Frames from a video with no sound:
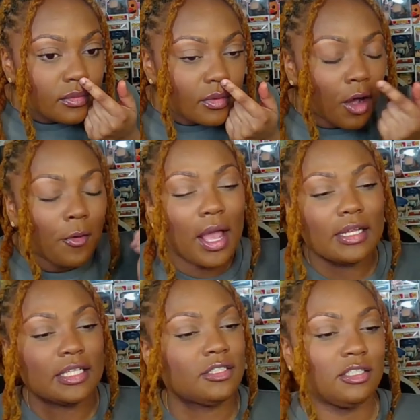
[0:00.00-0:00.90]
Okay,
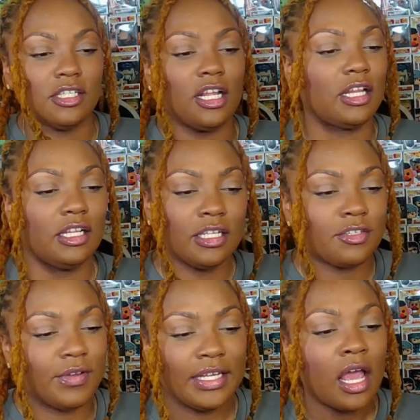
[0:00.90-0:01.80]
let's
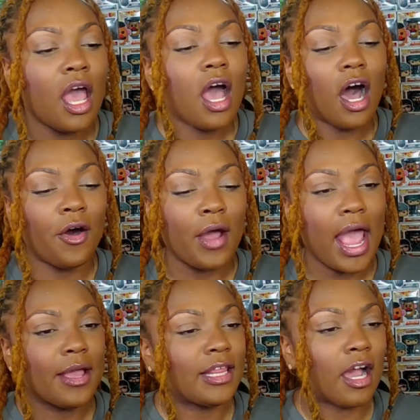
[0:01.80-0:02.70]
read.
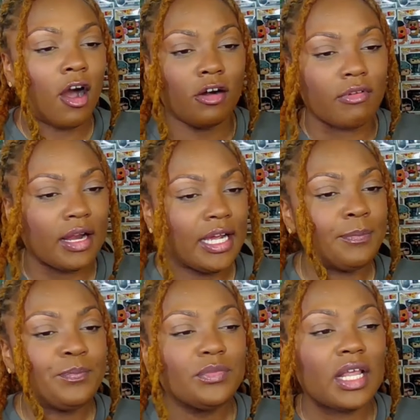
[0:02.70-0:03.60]
Okay, they're all
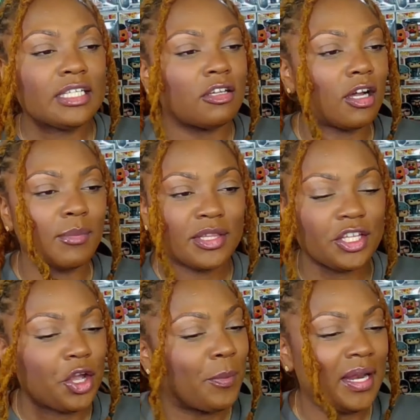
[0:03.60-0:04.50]
running. They talk about the
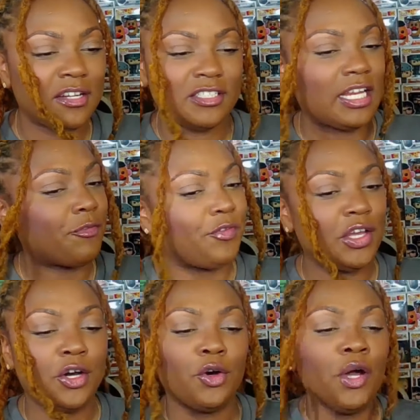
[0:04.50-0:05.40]
Yoma energy they
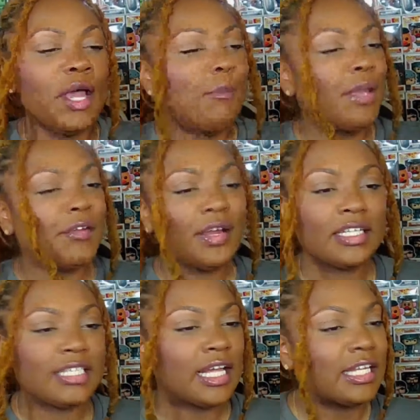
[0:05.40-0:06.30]
feel. Miri
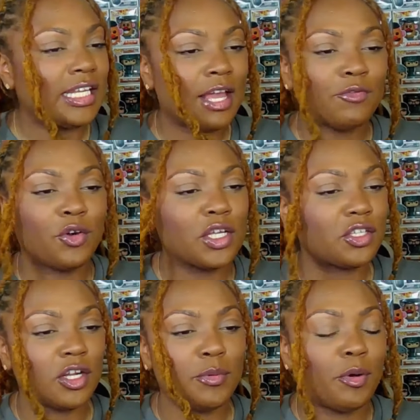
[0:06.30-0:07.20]
is yelling like, focus on
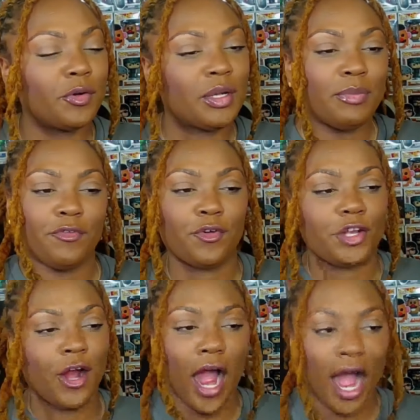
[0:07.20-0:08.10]
the opponent before
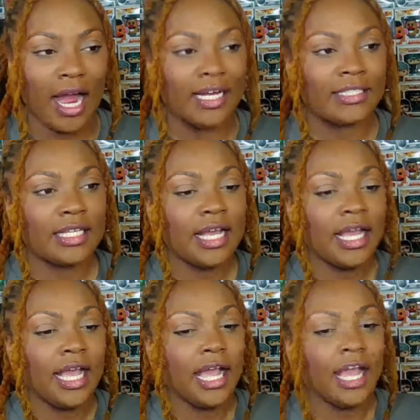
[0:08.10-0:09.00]
your eyes.
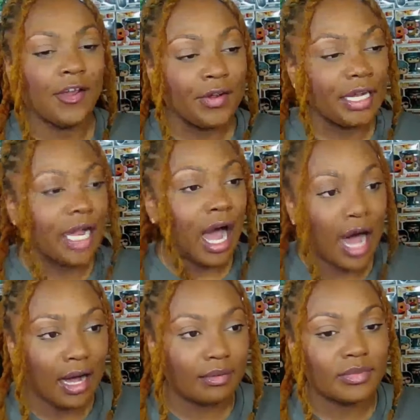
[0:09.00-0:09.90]
Here it
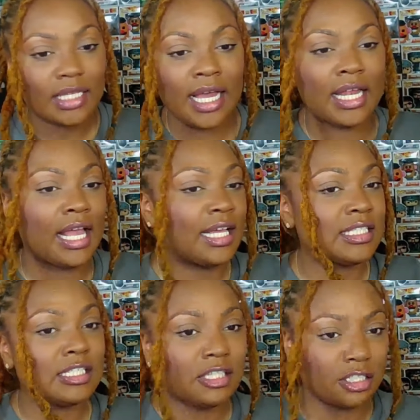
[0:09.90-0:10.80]
comes. And
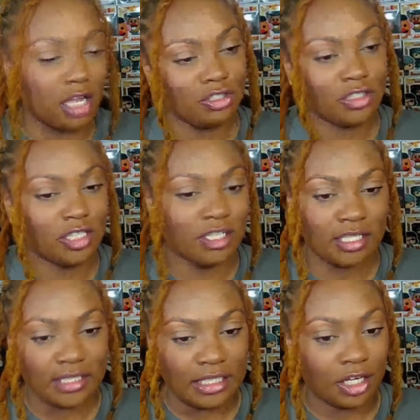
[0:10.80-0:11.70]
it's Cassandra, the
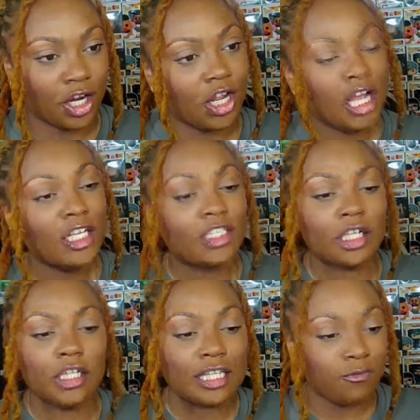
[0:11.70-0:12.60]
Dust Eater. So
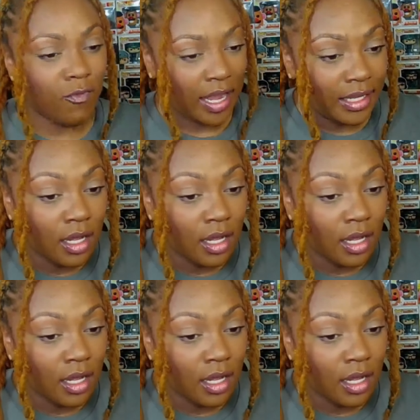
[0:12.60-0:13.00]
let's fight.